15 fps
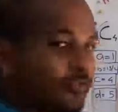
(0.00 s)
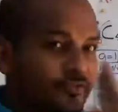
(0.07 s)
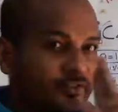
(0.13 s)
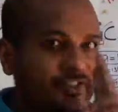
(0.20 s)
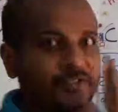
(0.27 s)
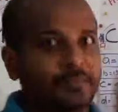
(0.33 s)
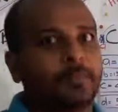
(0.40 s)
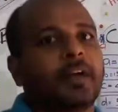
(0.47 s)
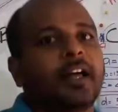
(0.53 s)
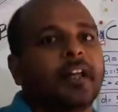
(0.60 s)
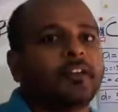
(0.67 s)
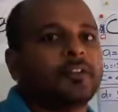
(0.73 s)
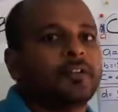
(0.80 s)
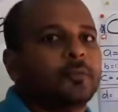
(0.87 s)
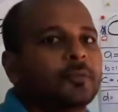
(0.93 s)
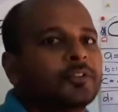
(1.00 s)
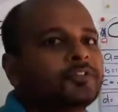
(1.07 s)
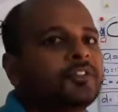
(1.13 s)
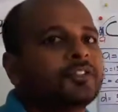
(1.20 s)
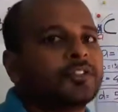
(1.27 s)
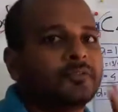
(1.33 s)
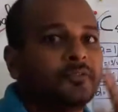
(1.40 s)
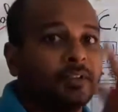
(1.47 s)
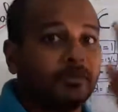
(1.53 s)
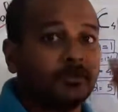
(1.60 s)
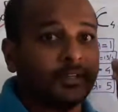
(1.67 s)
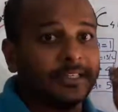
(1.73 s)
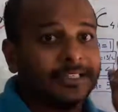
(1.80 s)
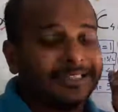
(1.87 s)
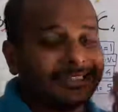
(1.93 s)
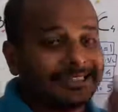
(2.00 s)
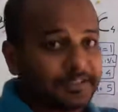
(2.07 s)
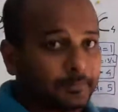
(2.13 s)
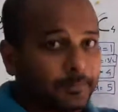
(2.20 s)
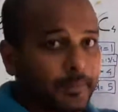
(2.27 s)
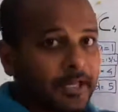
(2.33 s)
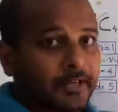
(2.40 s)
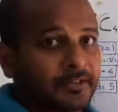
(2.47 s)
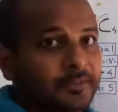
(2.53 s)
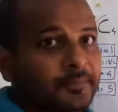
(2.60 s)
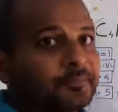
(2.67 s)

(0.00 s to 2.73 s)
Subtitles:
this part you must listen very well. This part.